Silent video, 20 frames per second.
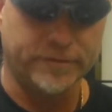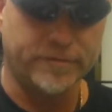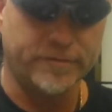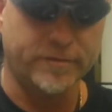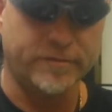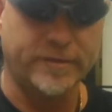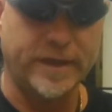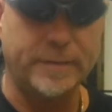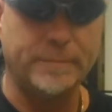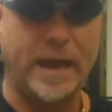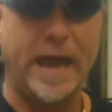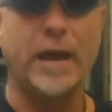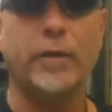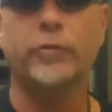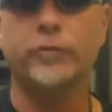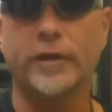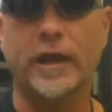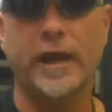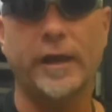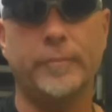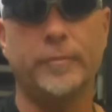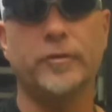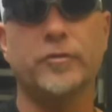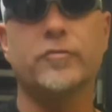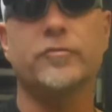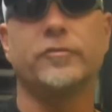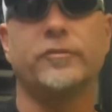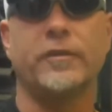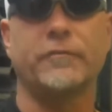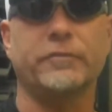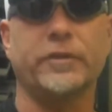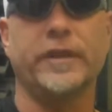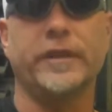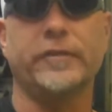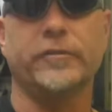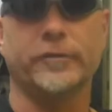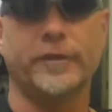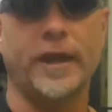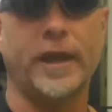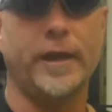It's the same outer diameter, different
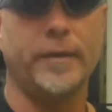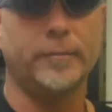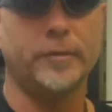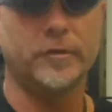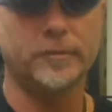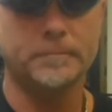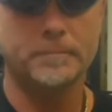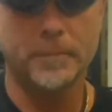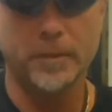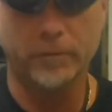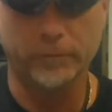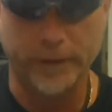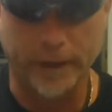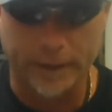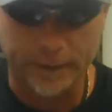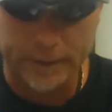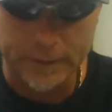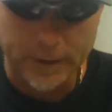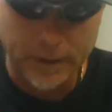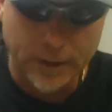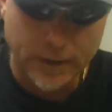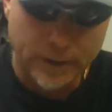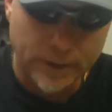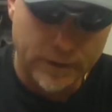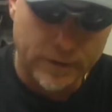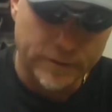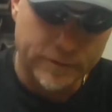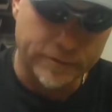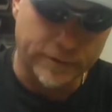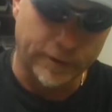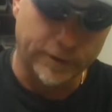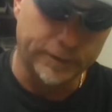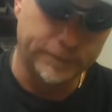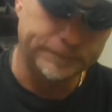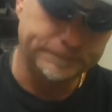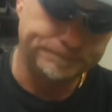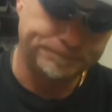inner diameter. Okay, so